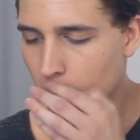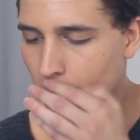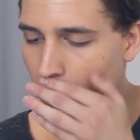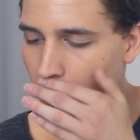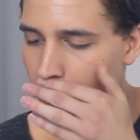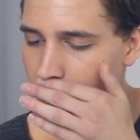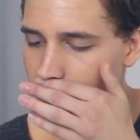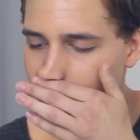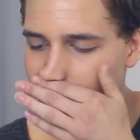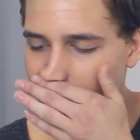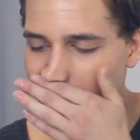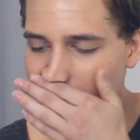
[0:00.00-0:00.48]

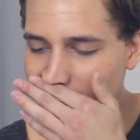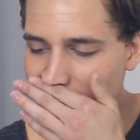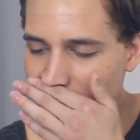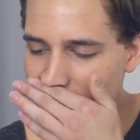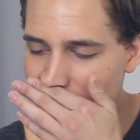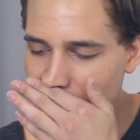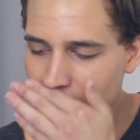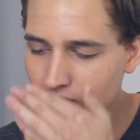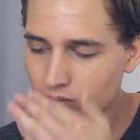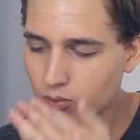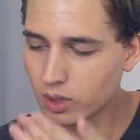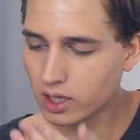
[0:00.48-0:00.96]
Well,
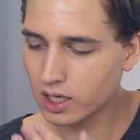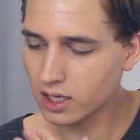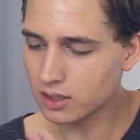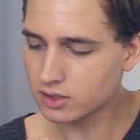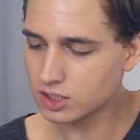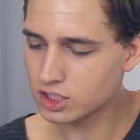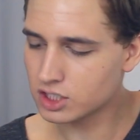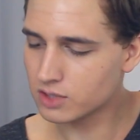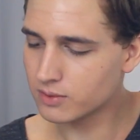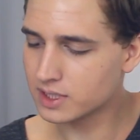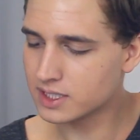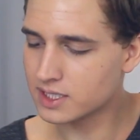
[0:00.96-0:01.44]
guys, what
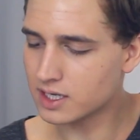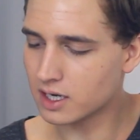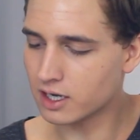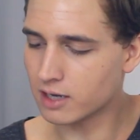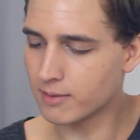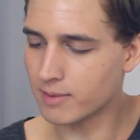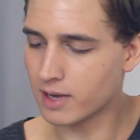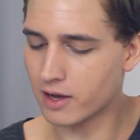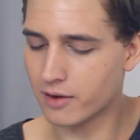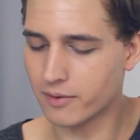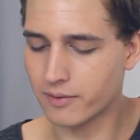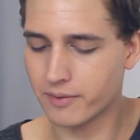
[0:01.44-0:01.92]
else should we talk
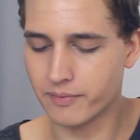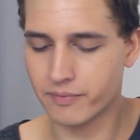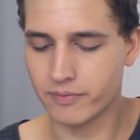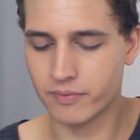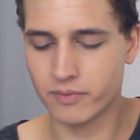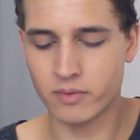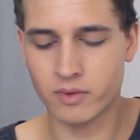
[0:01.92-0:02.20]
about?